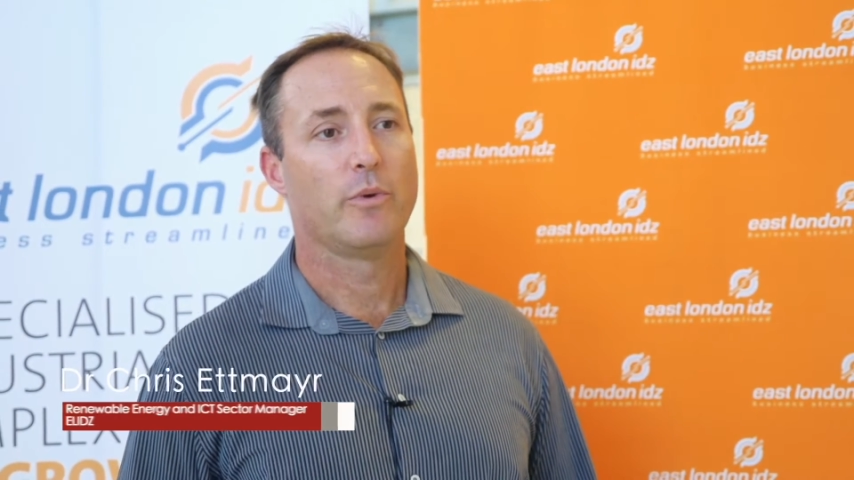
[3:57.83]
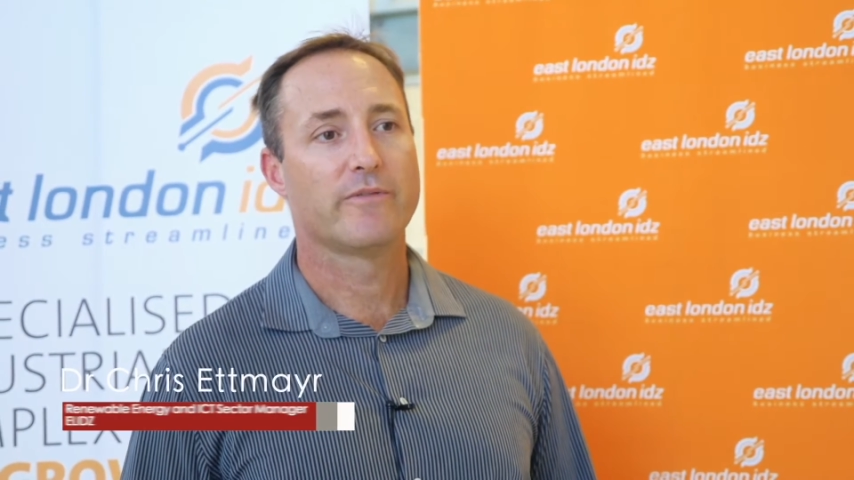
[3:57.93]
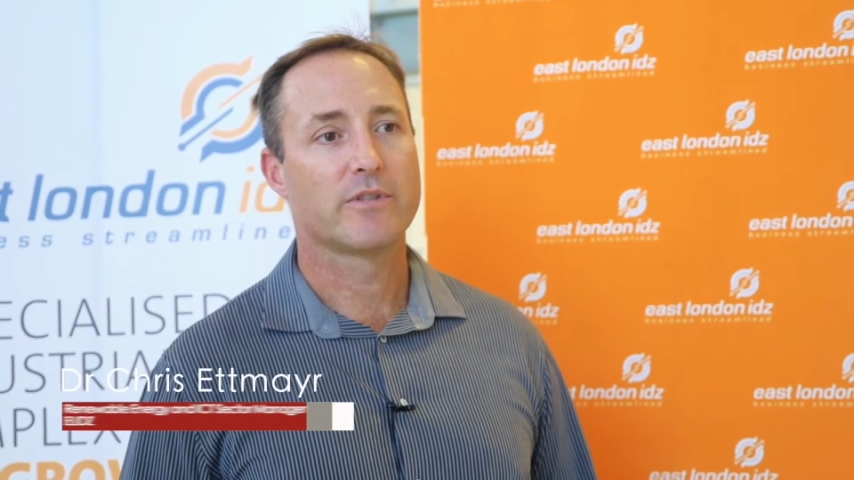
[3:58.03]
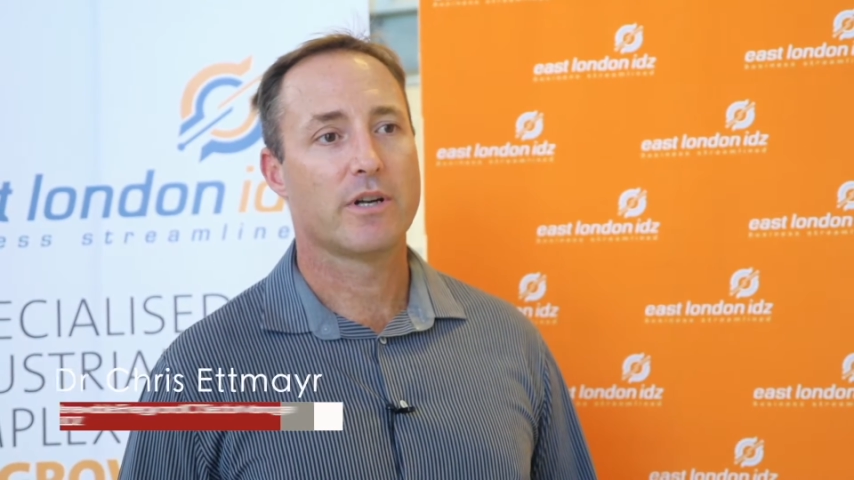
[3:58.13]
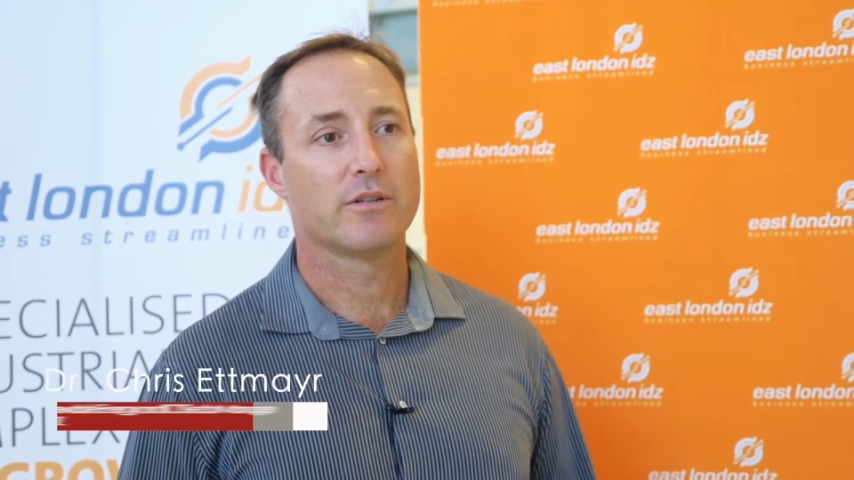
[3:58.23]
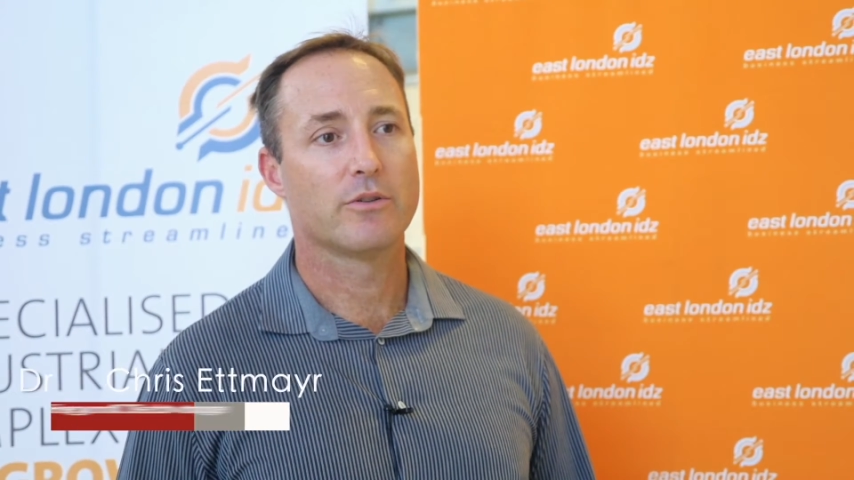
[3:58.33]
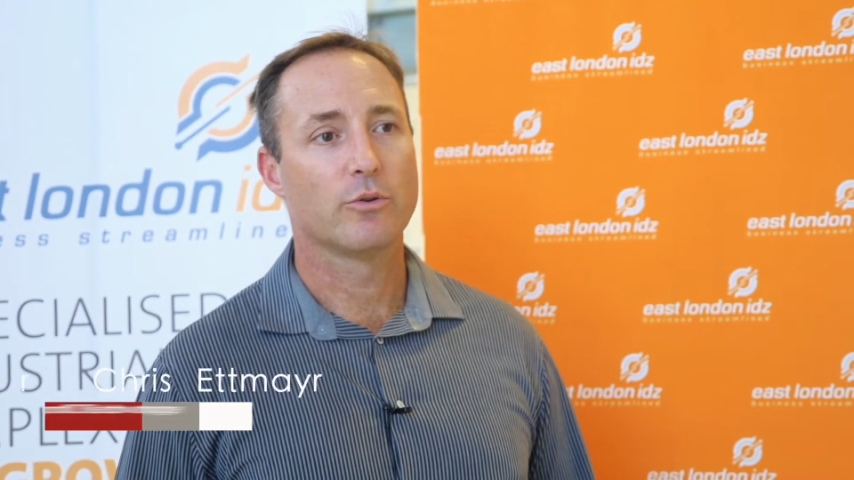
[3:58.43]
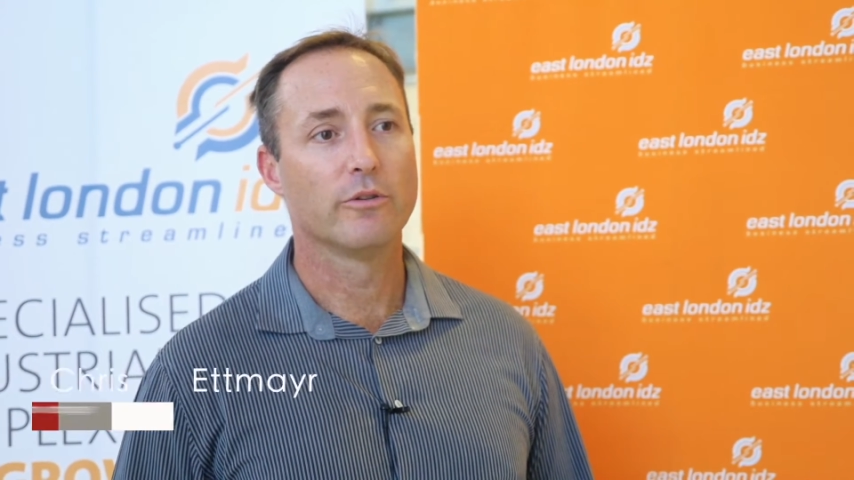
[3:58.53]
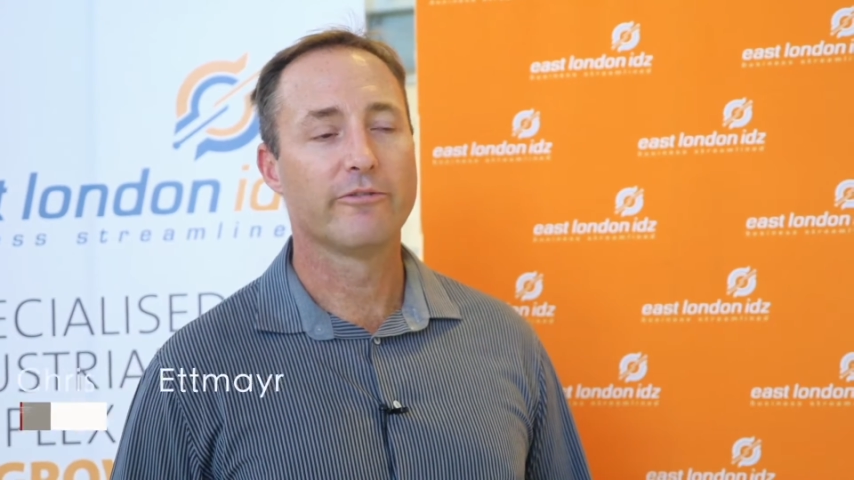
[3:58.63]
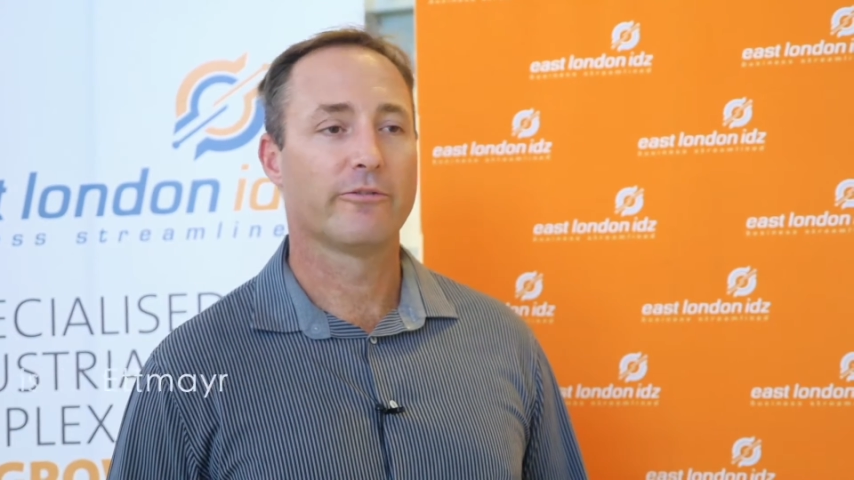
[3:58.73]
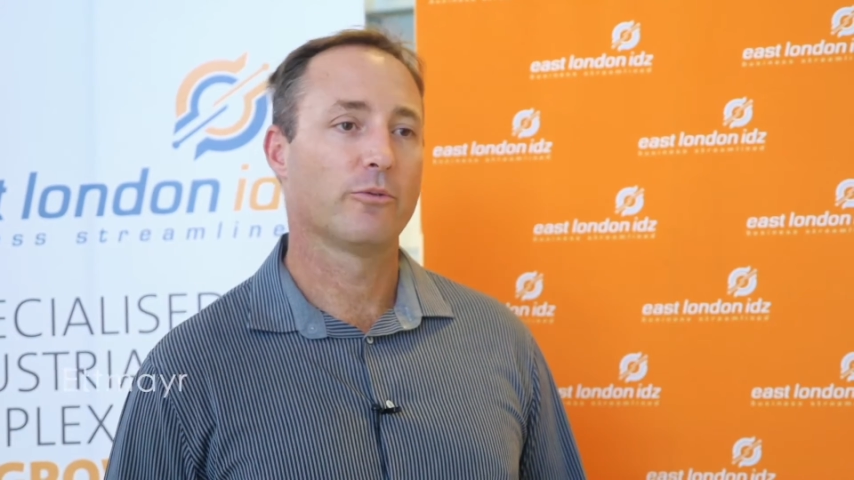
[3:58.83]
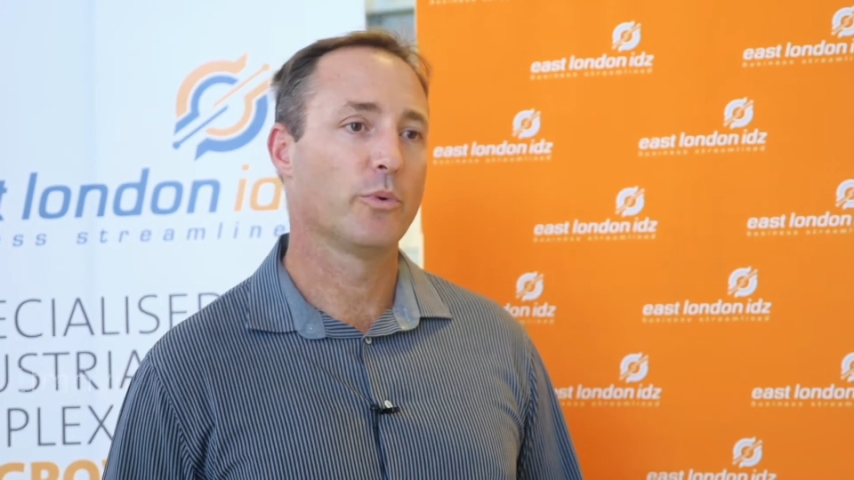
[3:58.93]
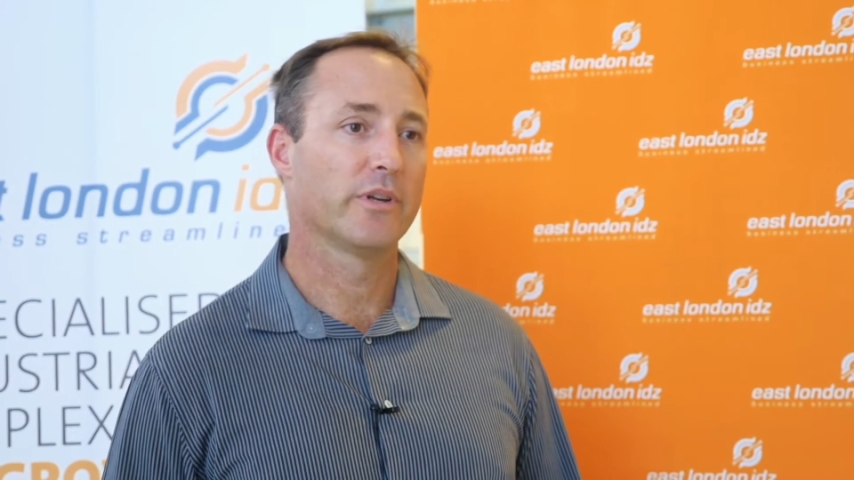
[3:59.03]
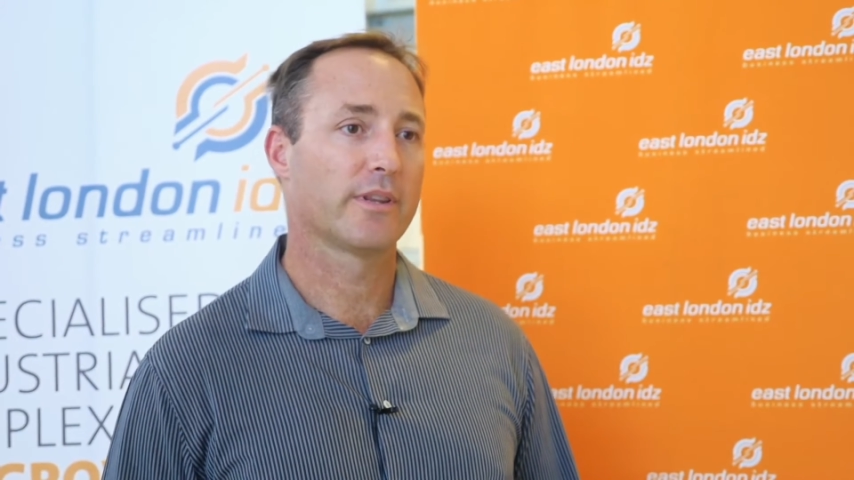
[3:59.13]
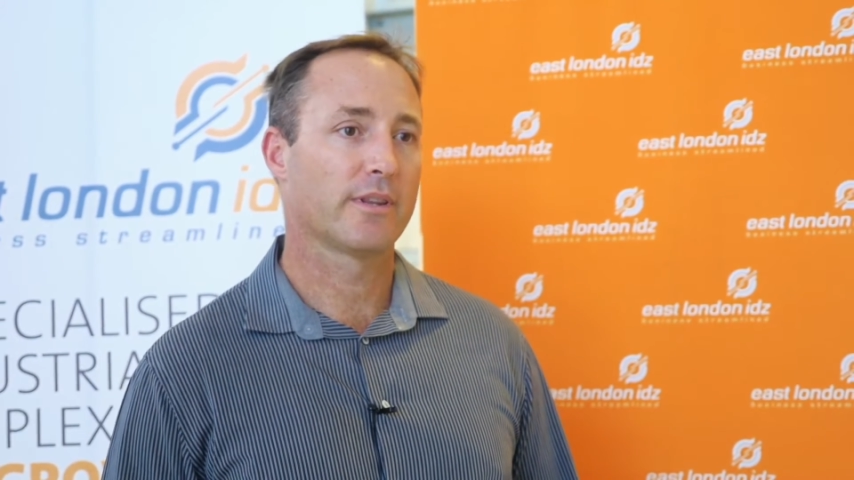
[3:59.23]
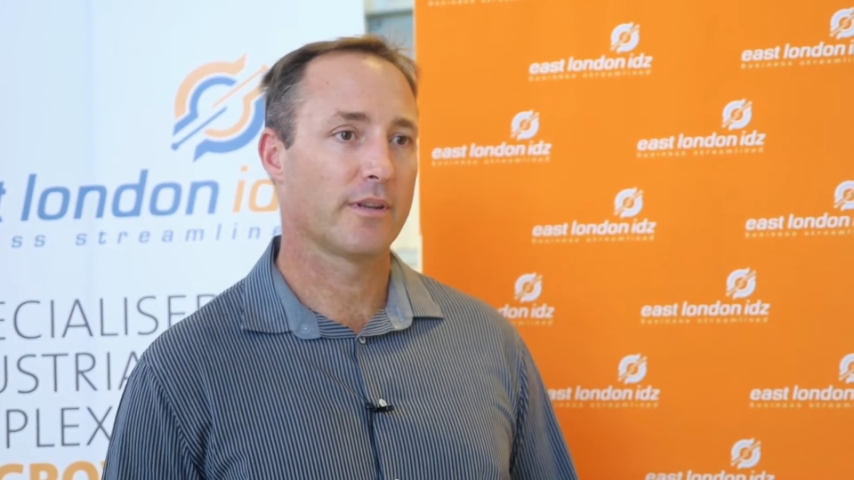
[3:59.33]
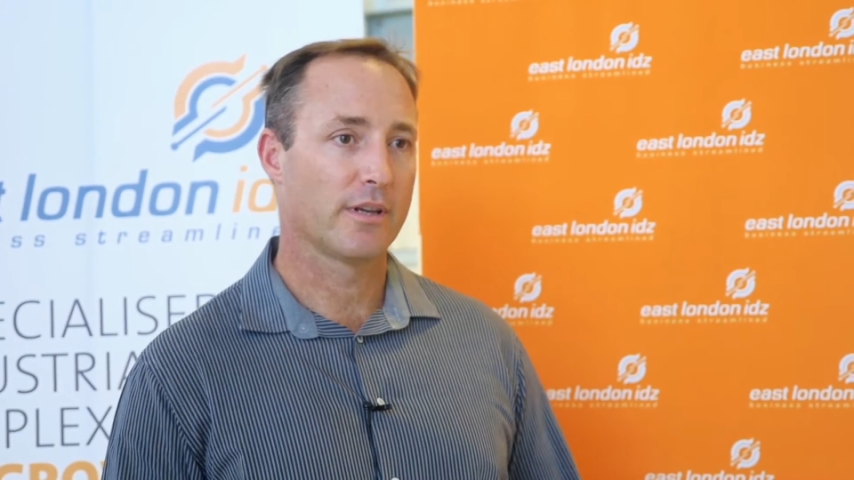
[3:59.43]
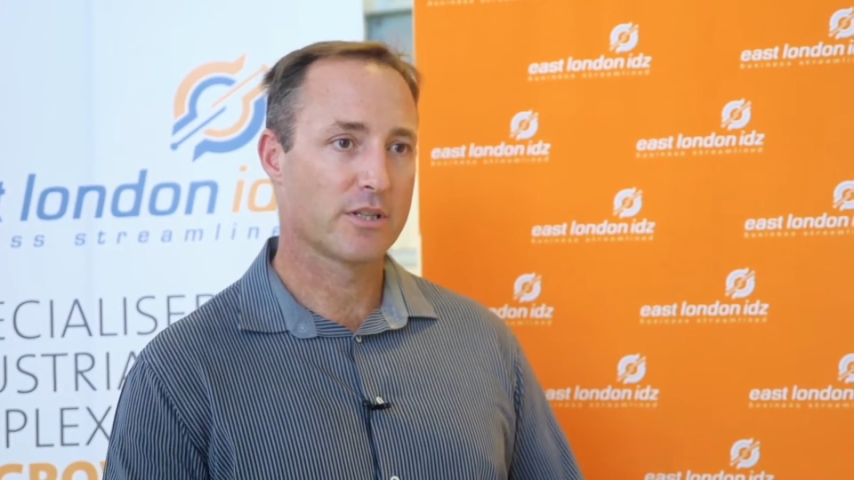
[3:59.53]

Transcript: We've started off with a